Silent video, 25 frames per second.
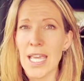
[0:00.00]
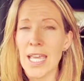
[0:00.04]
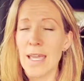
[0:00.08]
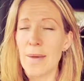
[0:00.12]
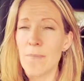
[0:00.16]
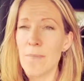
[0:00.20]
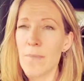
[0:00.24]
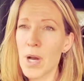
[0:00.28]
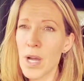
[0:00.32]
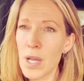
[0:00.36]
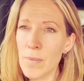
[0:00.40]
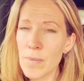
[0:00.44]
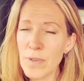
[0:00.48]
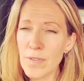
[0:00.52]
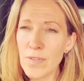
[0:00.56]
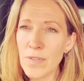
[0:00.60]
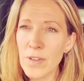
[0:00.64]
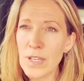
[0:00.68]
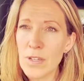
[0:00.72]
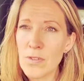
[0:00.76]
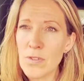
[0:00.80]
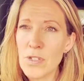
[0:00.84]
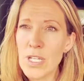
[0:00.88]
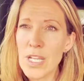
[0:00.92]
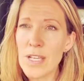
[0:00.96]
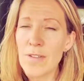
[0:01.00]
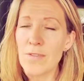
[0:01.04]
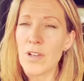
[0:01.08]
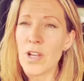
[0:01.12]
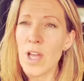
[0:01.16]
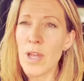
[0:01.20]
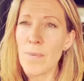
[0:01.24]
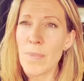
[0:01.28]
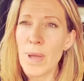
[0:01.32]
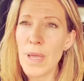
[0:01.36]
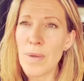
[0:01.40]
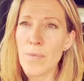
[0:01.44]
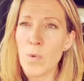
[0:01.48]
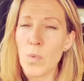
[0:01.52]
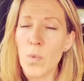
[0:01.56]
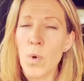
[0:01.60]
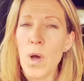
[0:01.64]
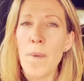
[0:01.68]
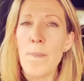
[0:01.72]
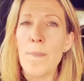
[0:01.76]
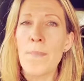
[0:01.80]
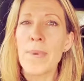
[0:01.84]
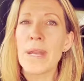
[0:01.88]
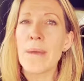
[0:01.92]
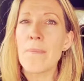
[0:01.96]
It might be figurative like paper
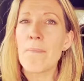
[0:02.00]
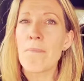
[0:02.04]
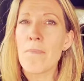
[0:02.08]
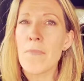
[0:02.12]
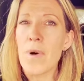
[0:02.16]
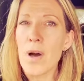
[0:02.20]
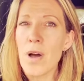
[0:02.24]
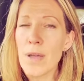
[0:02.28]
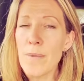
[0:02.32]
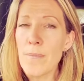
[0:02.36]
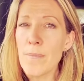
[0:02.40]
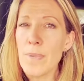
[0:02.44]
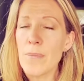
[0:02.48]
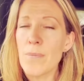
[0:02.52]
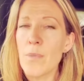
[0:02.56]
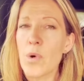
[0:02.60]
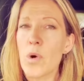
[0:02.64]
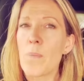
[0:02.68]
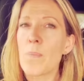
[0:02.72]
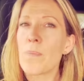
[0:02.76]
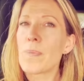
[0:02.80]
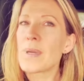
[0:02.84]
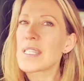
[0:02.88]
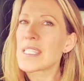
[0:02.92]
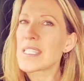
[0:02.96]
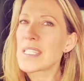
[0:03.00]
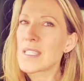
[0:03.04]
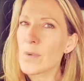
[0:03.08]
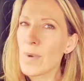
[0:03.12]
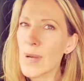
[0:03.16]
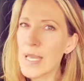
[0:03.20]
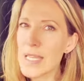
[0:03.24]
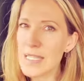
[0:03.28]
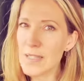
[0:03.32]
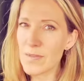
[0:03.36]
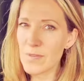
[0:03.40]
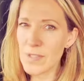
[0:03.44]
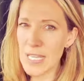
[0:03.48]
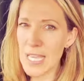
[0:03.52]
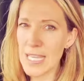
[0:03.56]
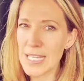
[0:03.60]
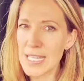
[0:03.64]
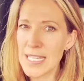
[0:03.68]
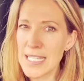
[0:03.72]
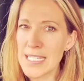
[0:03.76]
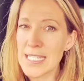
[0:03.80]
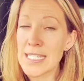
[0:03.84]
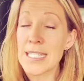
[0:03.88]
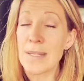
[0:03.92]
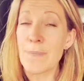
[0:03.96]
1, but it might be more persuasive
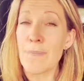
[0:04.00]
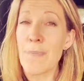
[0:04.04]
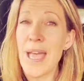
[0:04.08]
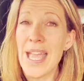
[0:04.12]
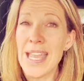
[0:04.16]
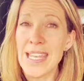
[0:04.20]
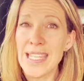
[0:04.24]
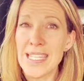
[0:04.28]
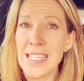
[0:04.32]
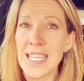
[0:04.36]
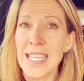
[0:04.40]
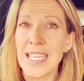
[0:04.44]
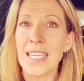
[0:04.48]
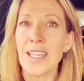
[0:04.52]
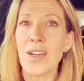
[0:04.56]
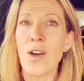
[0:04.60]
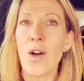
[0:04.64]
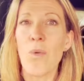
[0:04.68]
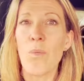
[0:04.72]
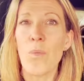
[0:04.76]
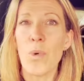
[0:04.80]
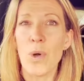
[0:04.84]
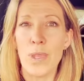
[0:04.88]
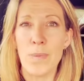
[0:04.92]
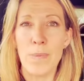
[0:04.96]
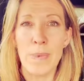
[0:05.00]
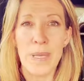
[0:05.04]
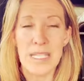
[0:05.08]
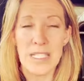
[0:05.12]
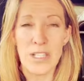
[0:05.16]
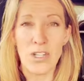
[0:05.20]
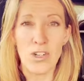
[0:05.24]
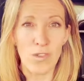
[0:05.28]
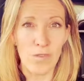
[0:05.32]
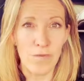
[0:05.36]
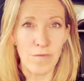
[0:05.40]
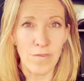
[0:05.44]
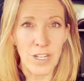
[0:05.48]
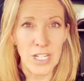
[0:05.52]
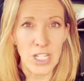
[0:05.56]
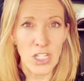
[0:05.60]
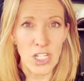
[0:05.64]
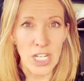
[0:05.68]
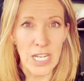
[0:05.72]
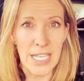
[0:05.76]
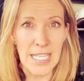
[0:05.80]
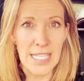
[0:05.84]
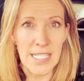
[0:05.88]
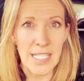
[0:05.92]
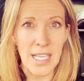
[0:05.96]
techniques depending on what the piece of
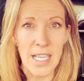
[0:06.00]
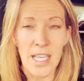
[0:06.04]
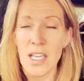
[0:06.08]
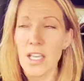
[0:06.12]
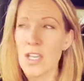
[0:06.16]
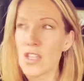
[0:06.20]
non-fiction is.